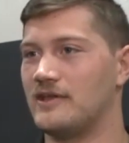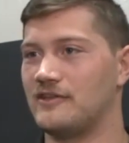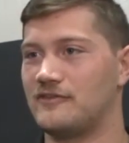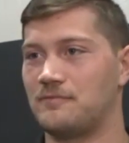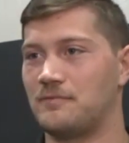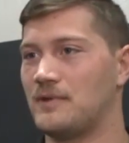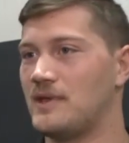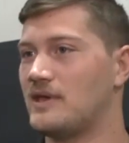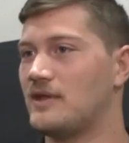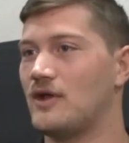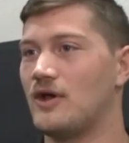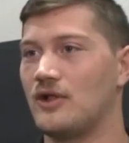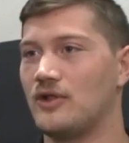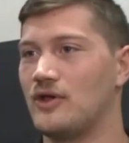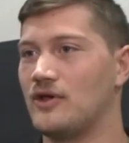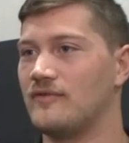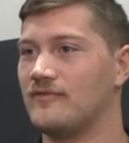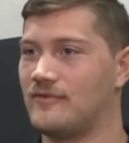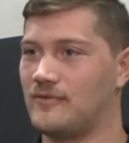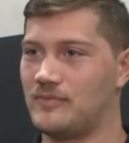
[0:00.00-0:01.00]
It's played all
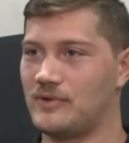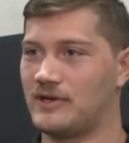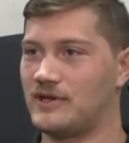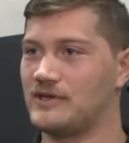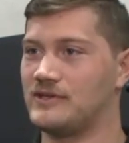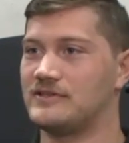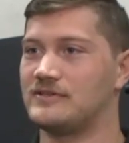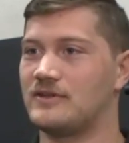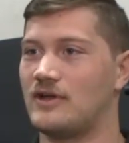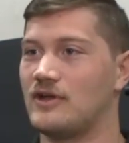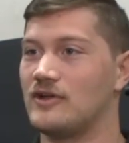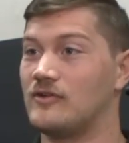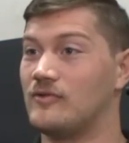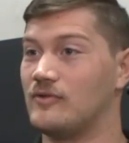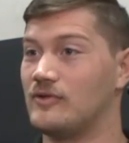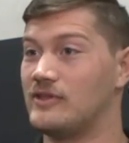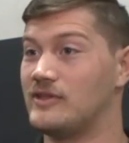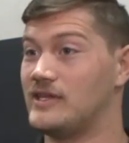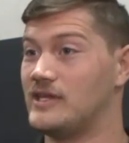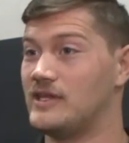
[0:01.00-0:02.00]
over because all you
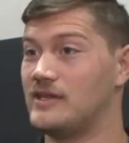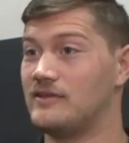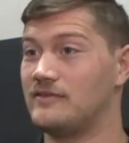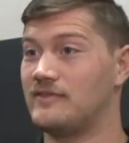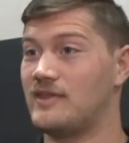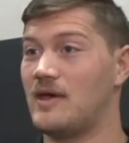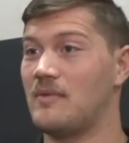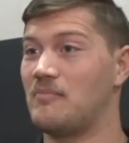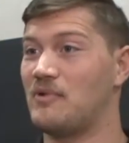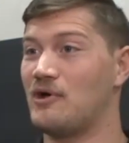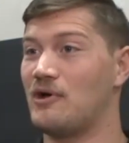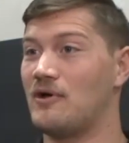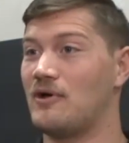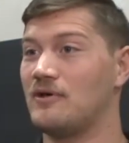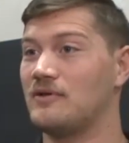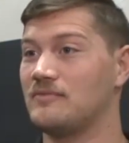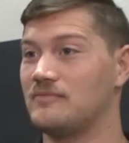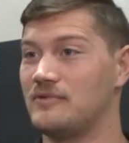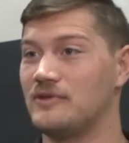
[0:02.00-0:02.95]
really need is that ball,